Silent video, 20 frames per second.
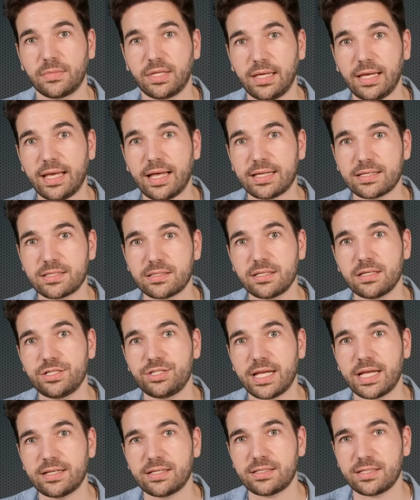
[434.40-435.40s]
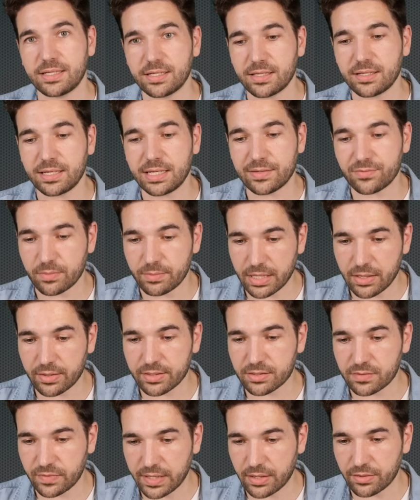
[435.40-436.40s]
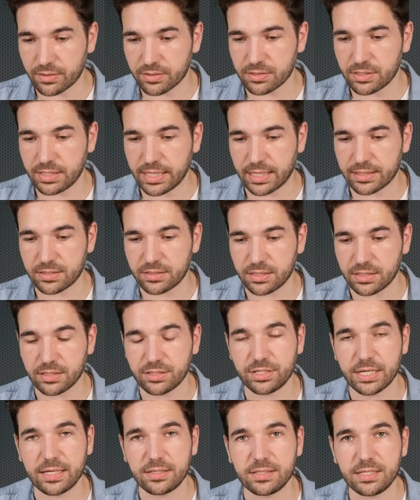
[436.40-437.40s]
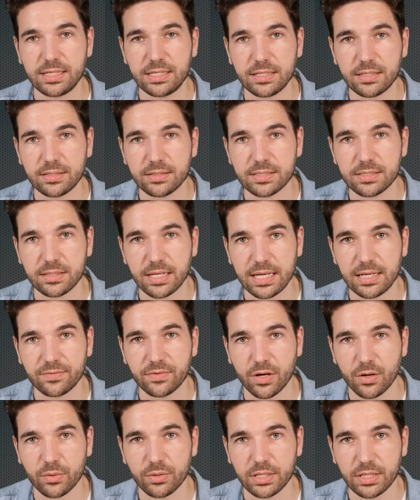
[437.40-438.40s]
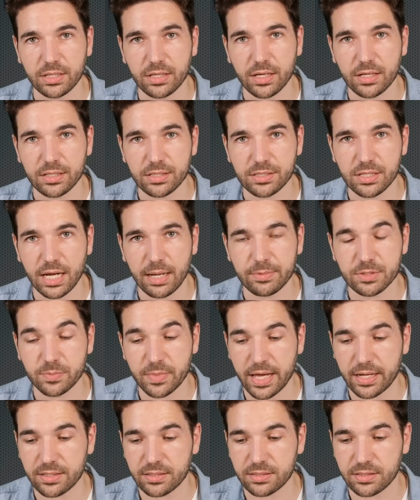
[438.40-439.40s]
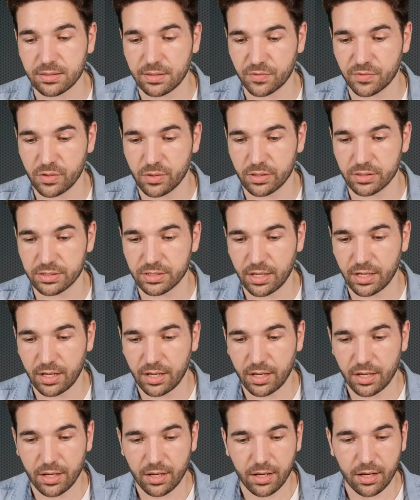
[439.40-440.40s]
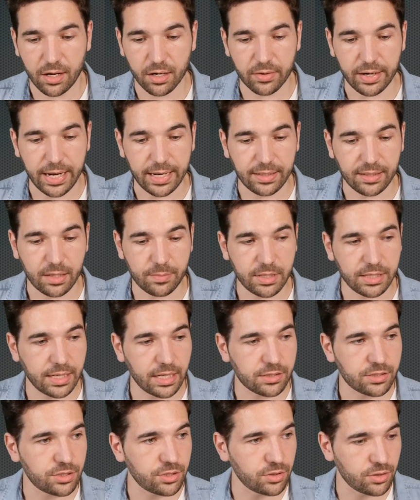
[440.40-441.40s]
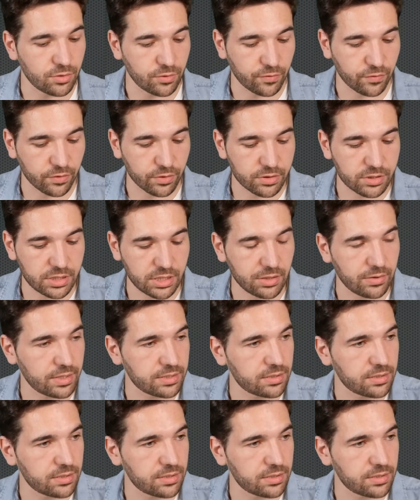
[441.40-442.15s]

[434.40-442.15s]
Yes, the gentility of America's founders. Yes, the genteel slave-owning James Madison, of course. All right, let me get to first here.